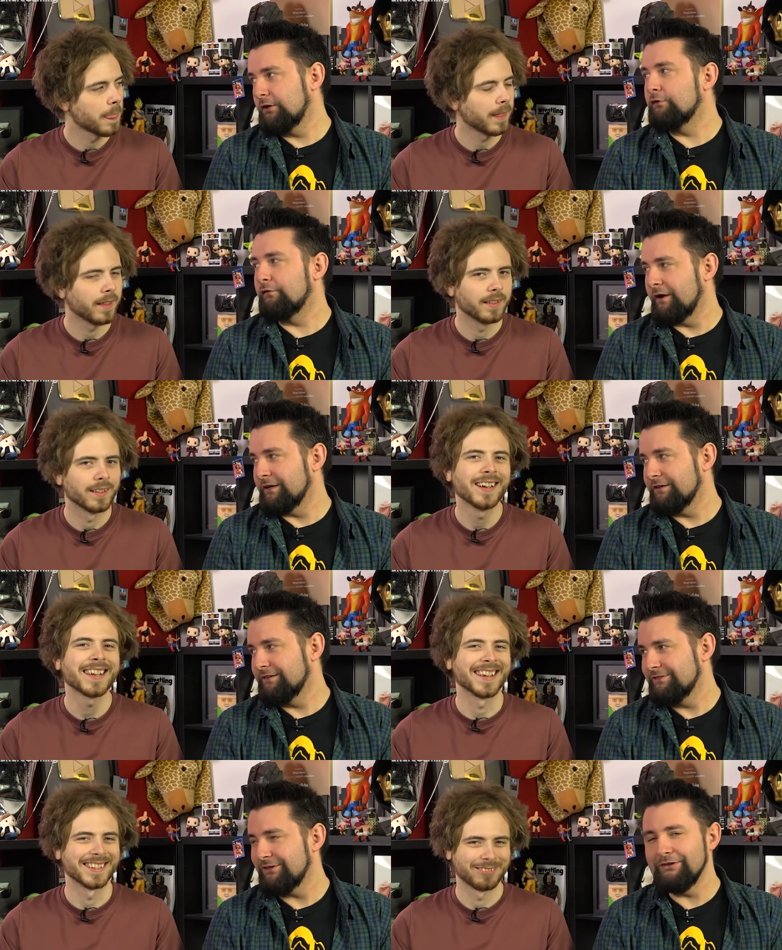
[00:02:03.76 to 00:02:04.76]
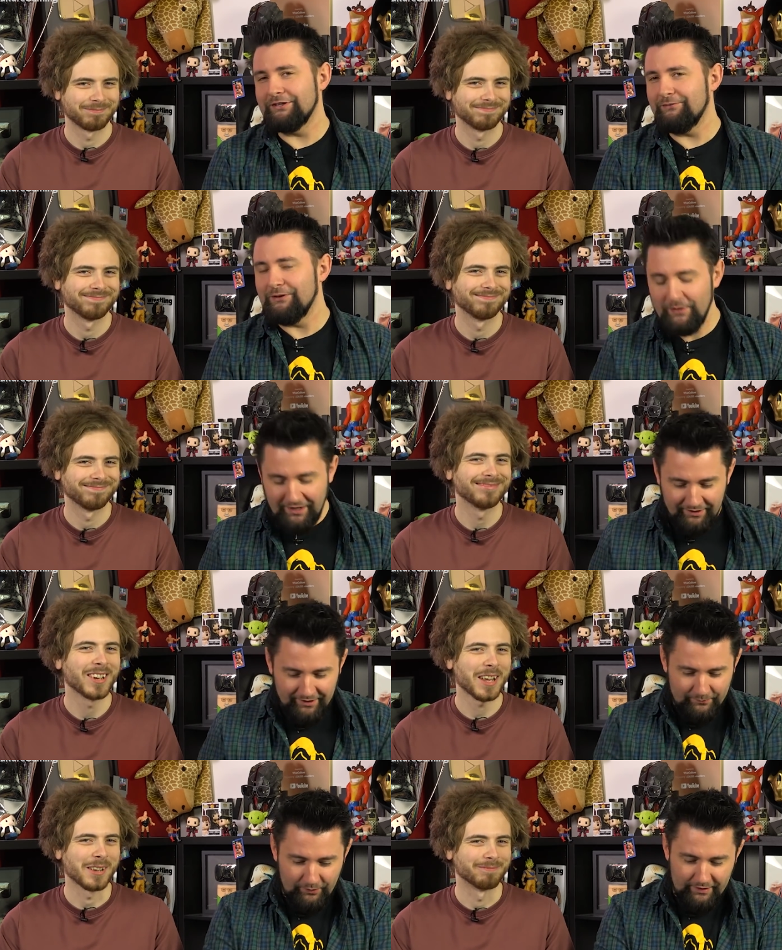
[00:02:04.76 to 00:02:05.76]
Speaker 1: Good friend. Okay. So you give me a minute.
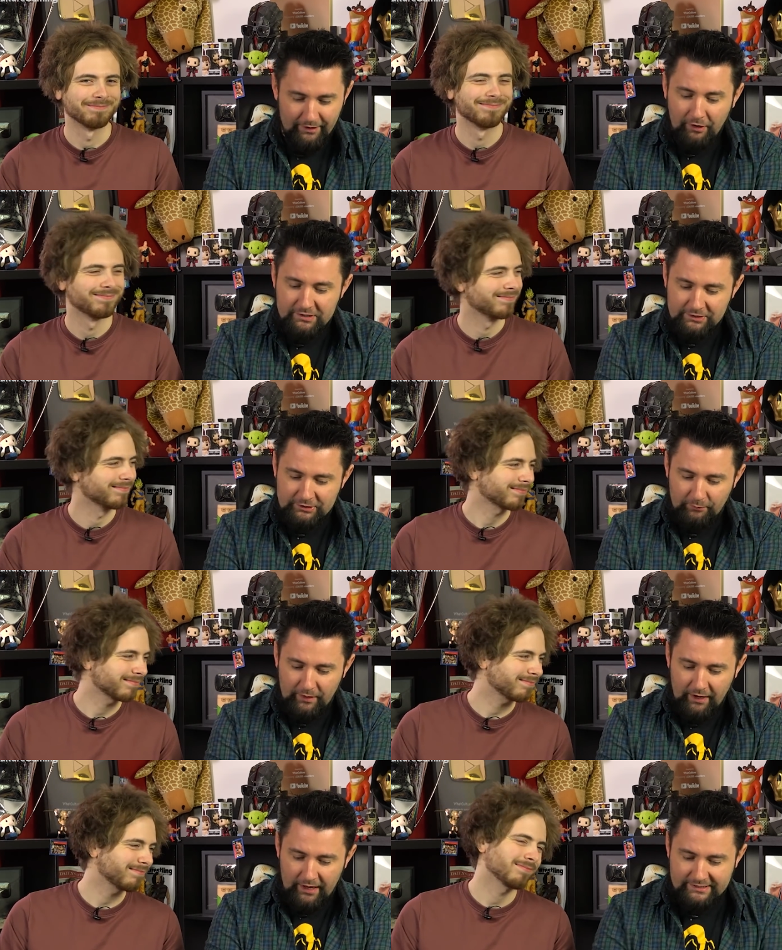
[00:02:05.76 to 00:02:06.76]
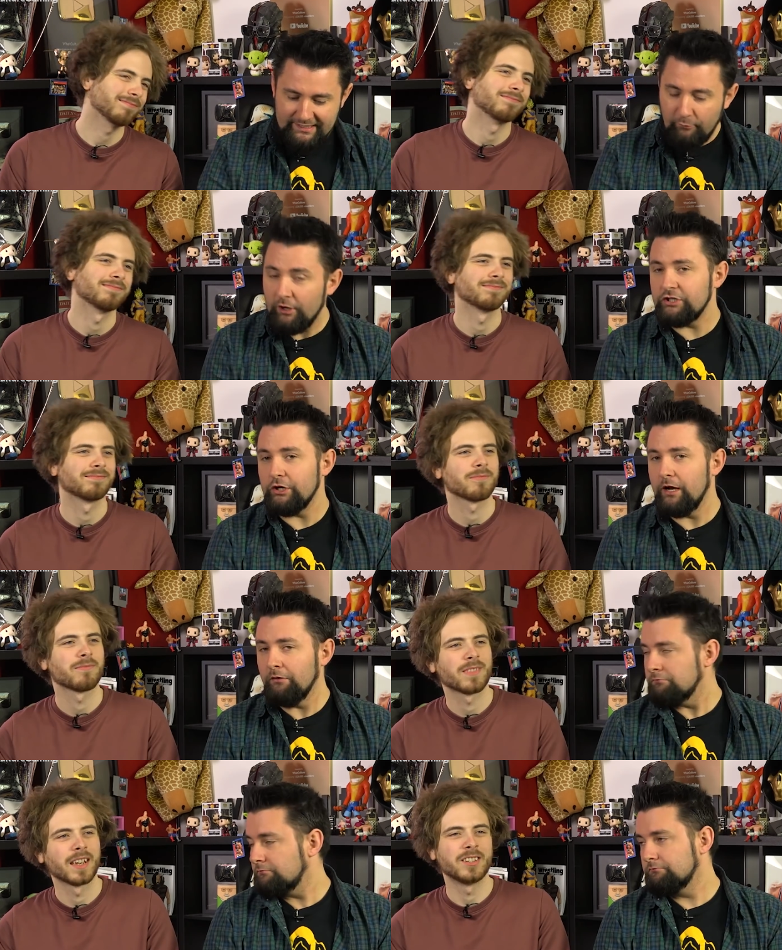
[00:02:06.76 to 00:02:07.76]
Okay. But yeah, Rise of the Tomb Raider, uh, Samurai
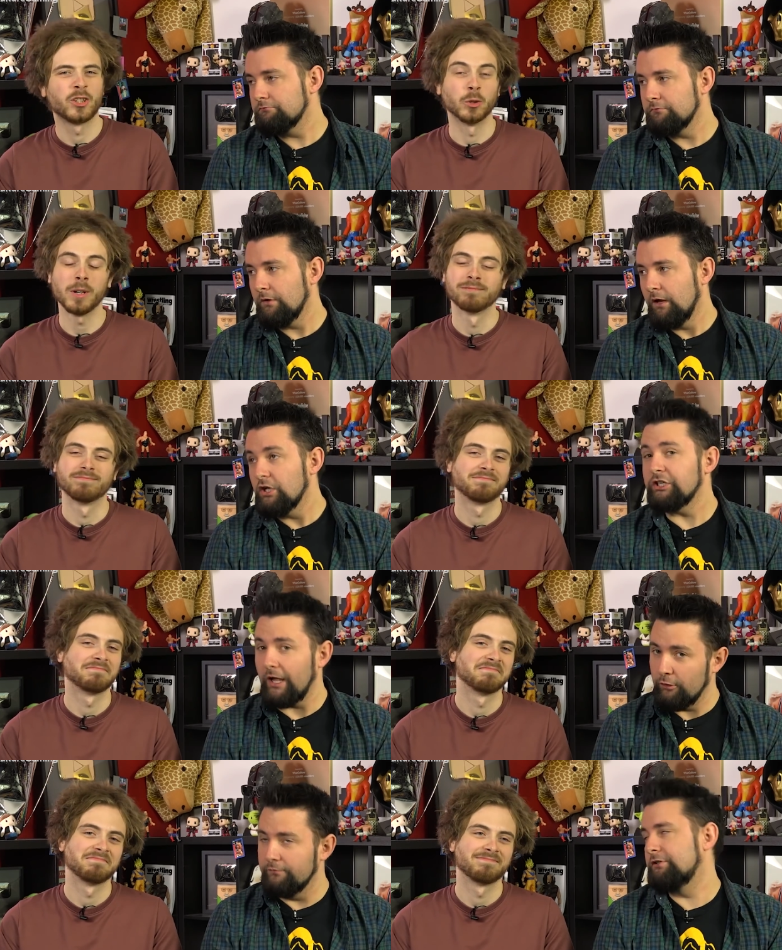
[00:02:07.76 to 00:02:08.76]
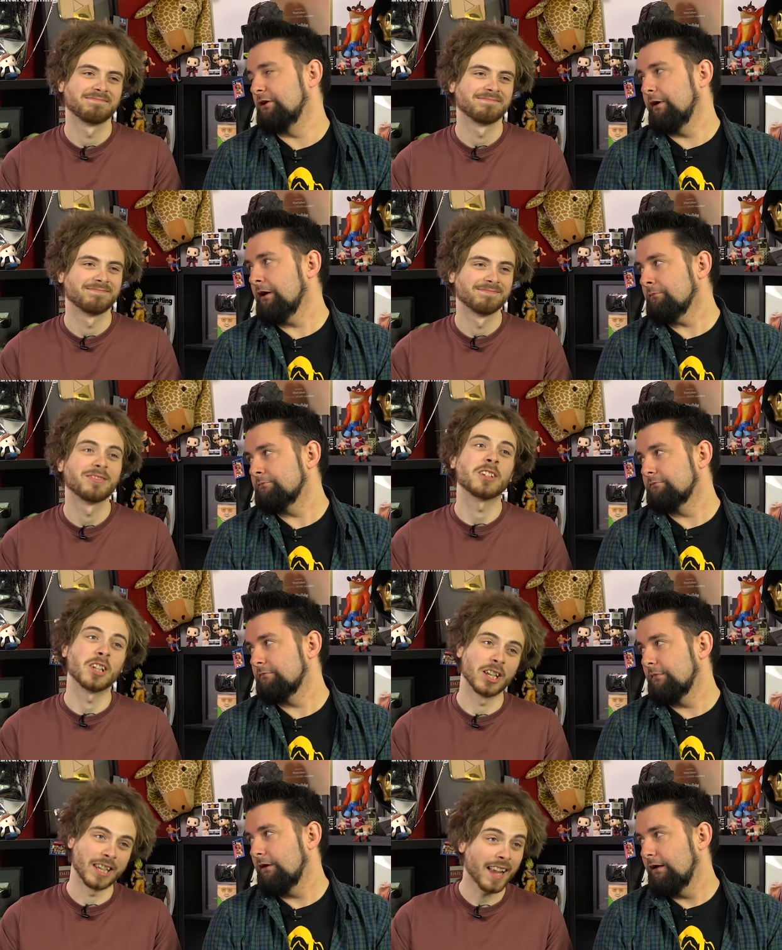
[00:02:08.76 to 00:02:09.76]
Shodown. Sure. Shadow of the Tomb Raider.
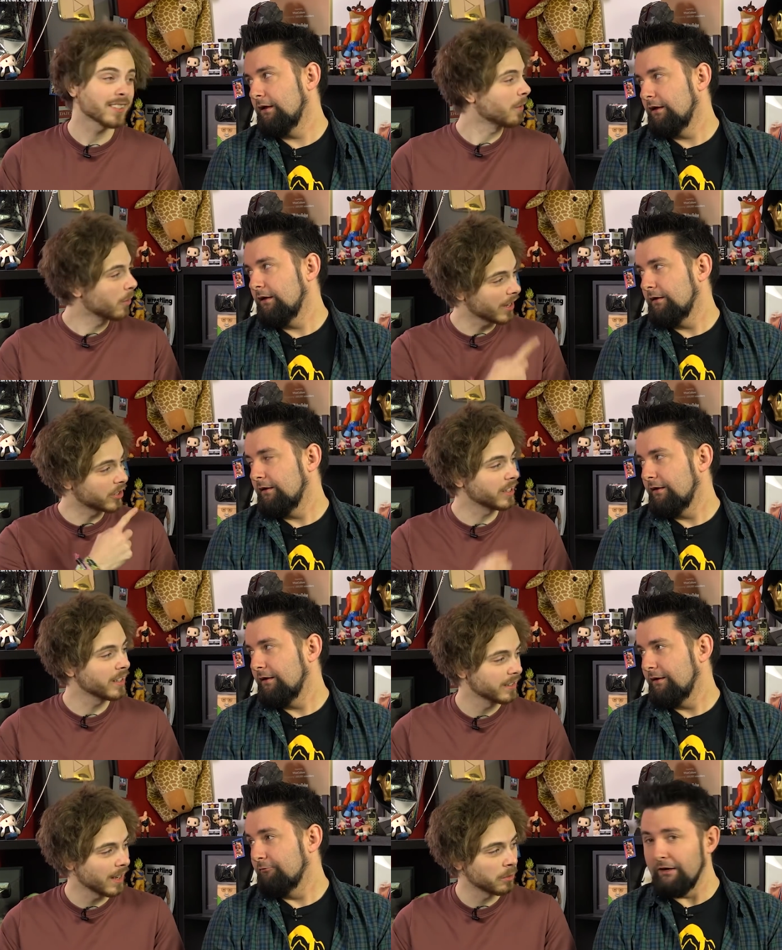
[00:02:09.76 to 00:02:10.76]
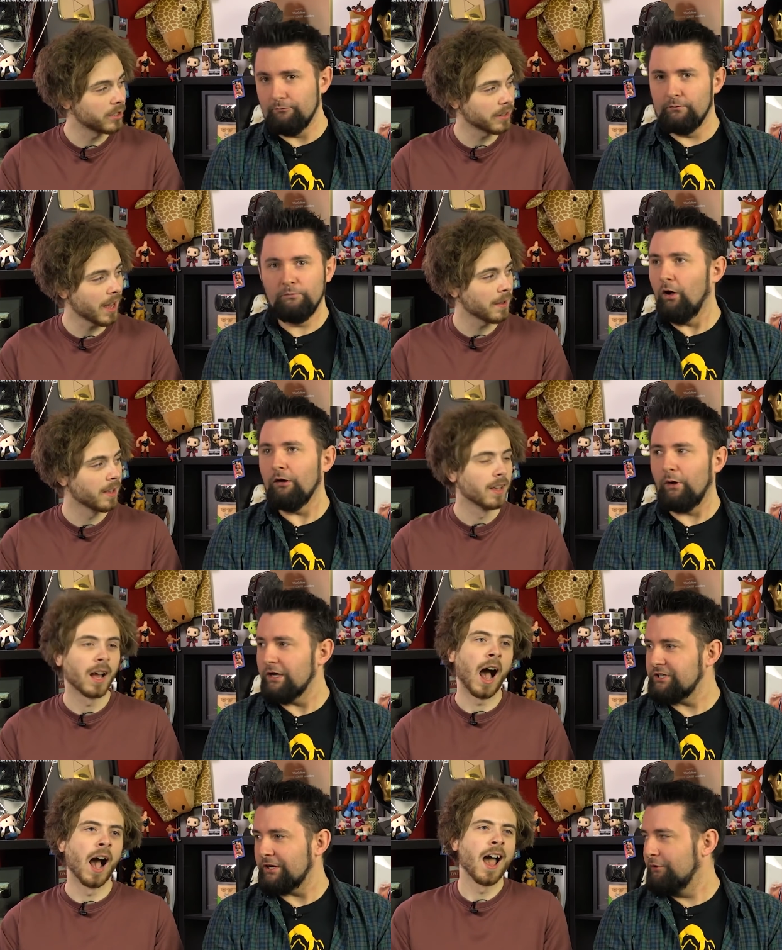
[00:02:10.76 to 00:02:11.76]
Speaker 2: Yes, I would actually. I we, would do that. What?
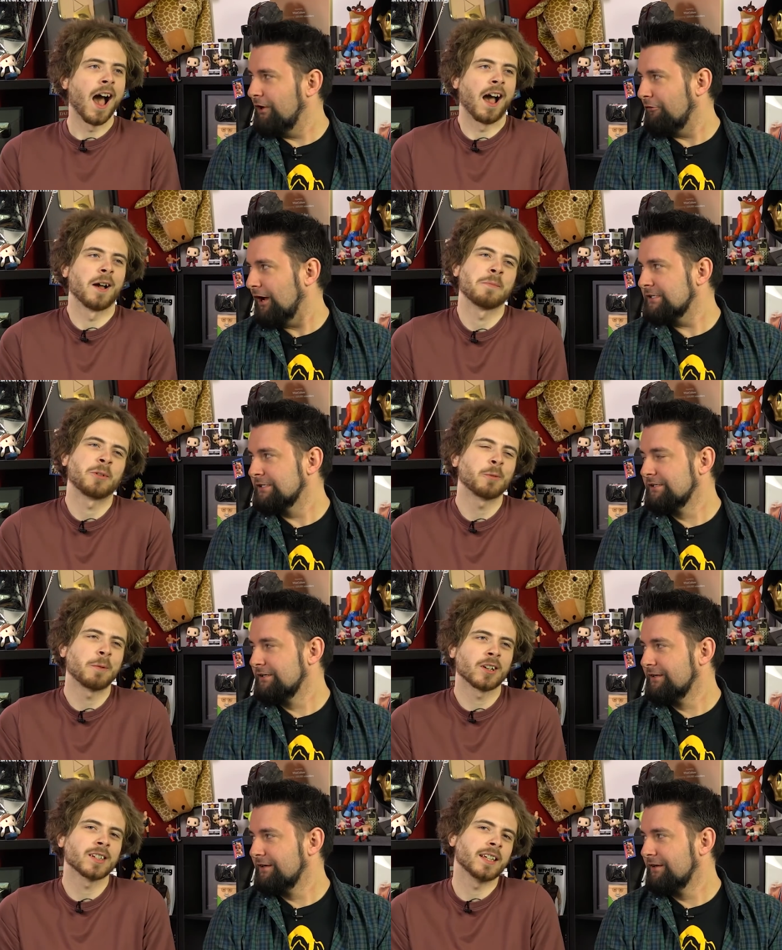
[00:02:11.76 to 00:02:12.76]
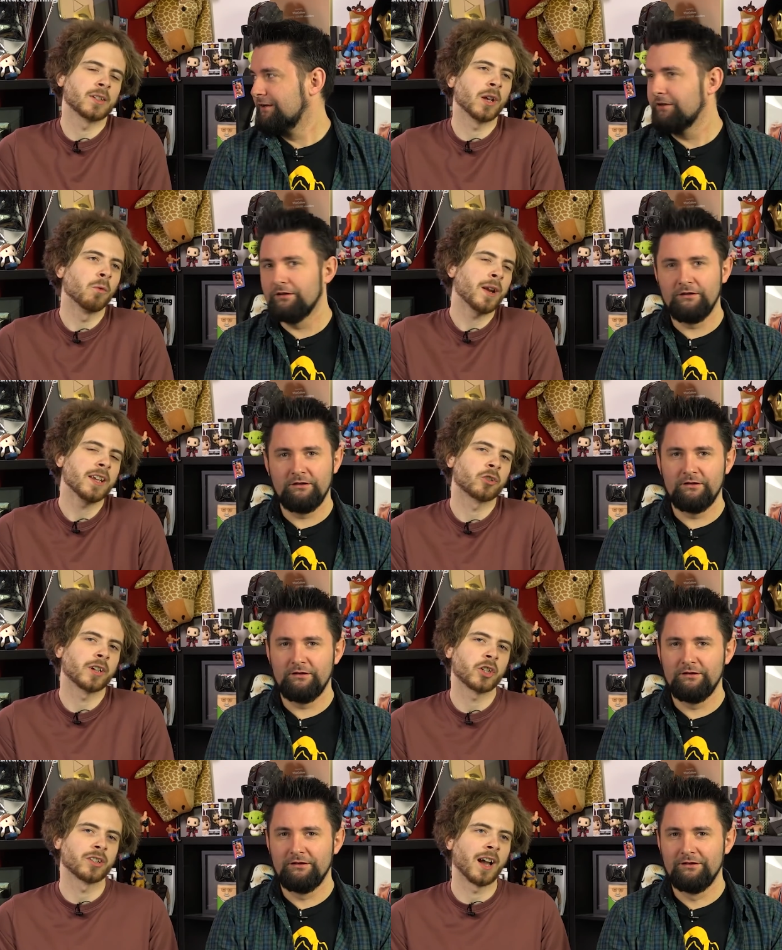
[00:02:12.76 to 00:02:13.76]
Why Shadow and not Rise? Just because it's a weird
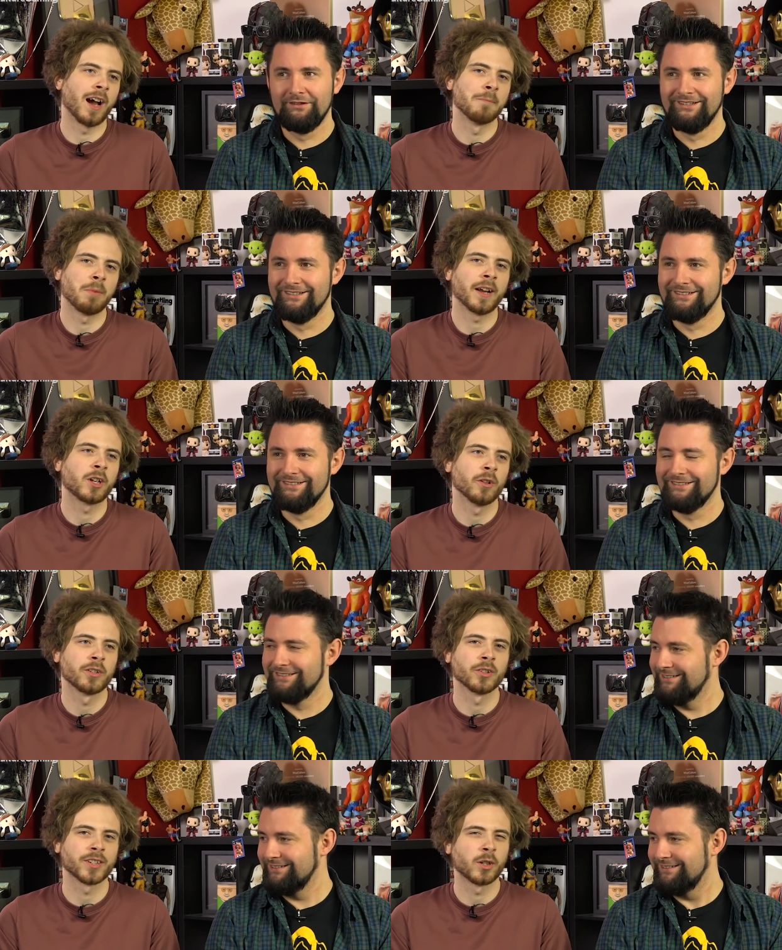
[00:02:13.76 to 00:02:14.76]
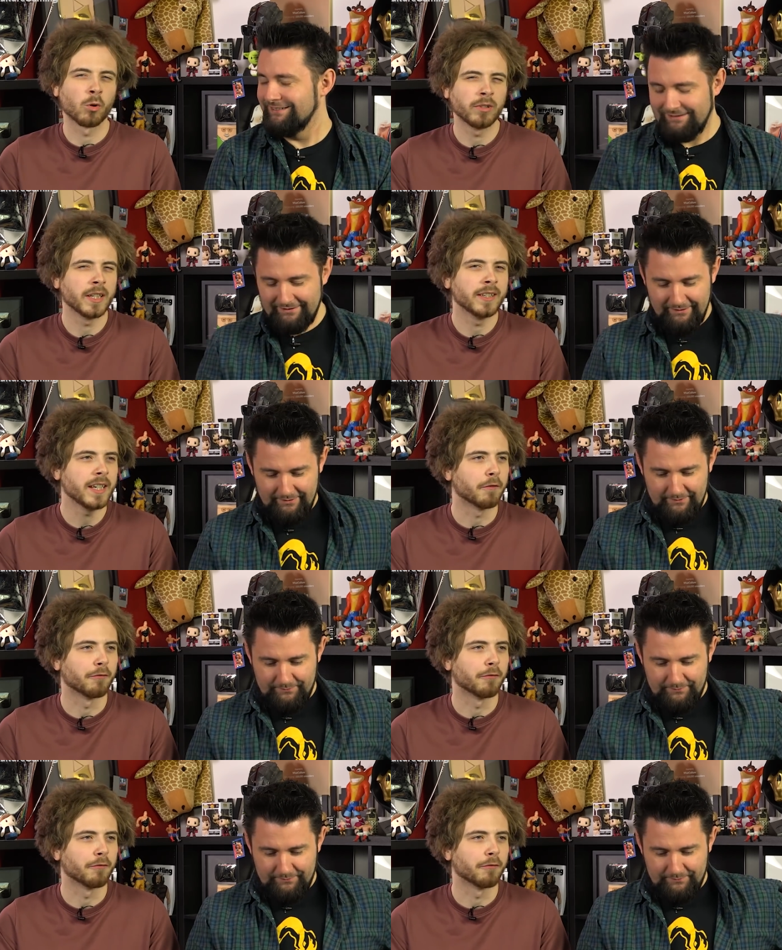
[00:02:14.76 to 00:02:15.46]
tradition that I buy consoles I don't really need